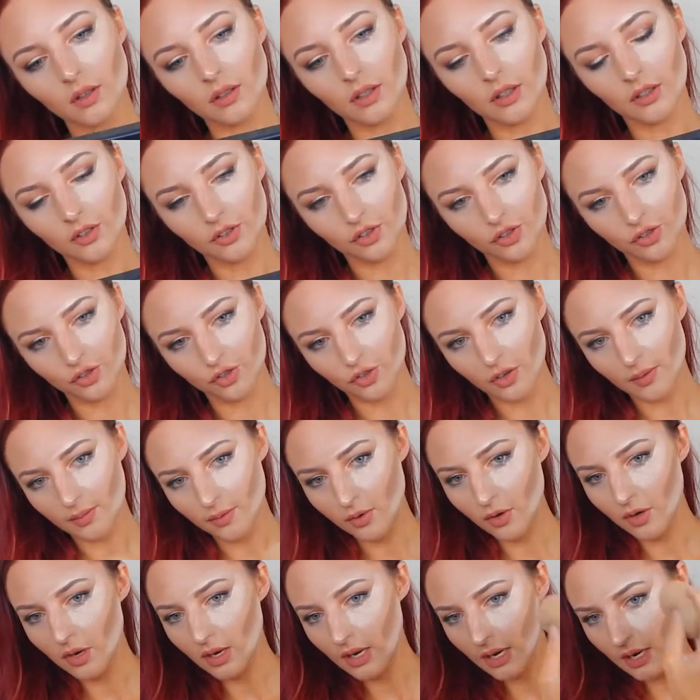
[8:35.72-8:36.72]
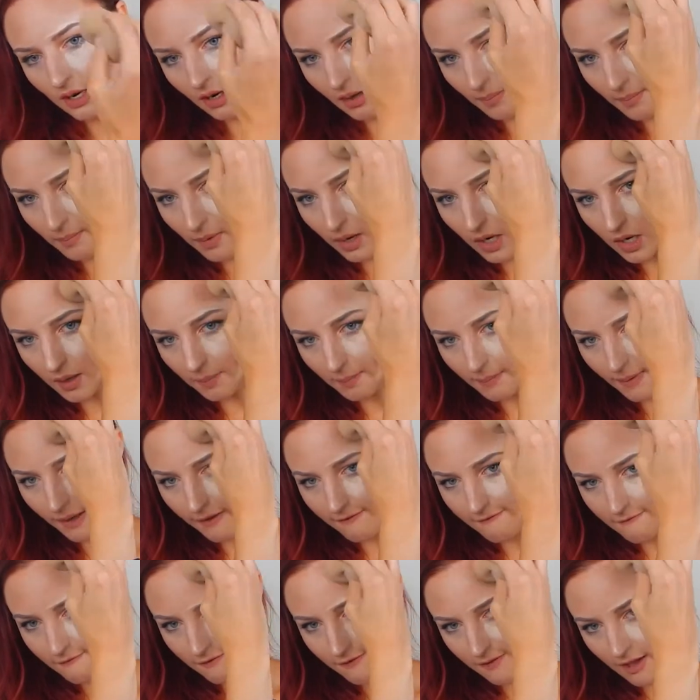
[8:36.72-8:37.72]
distributed among
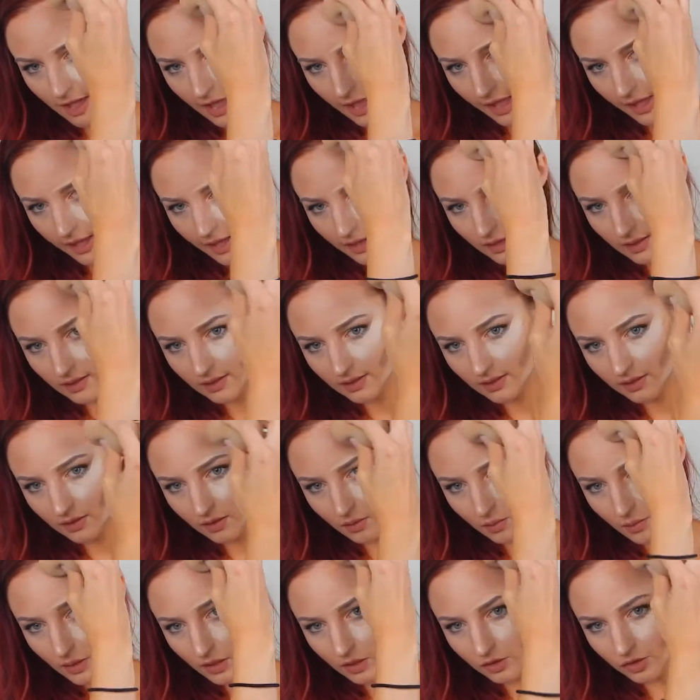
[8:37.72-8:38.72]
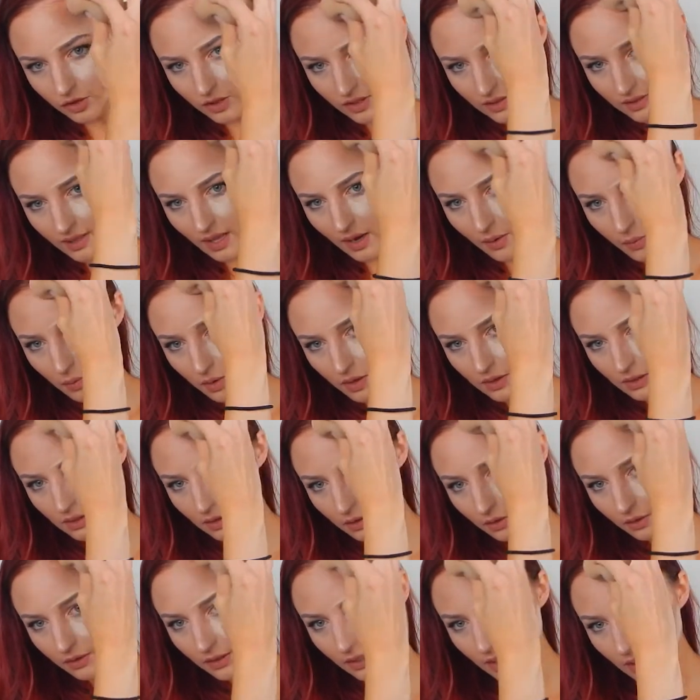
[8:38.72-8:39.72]
my face with just that one
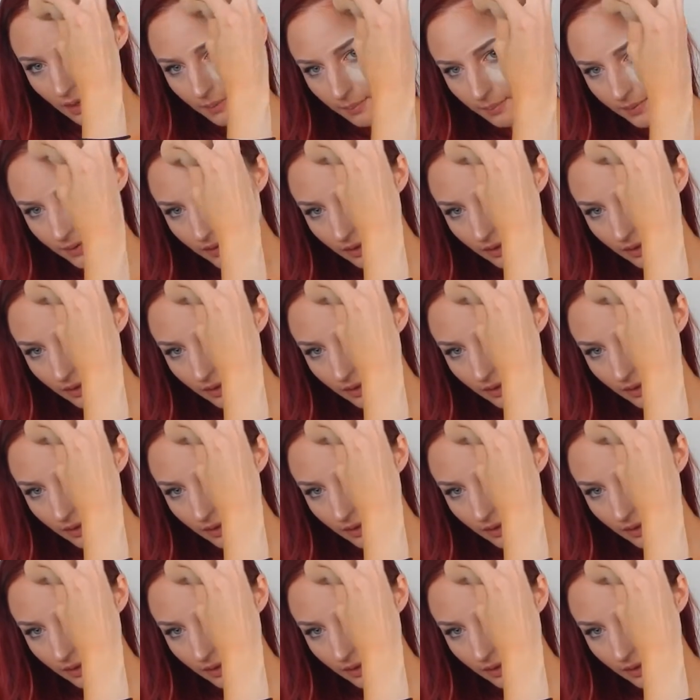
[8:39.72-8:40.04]
little dip.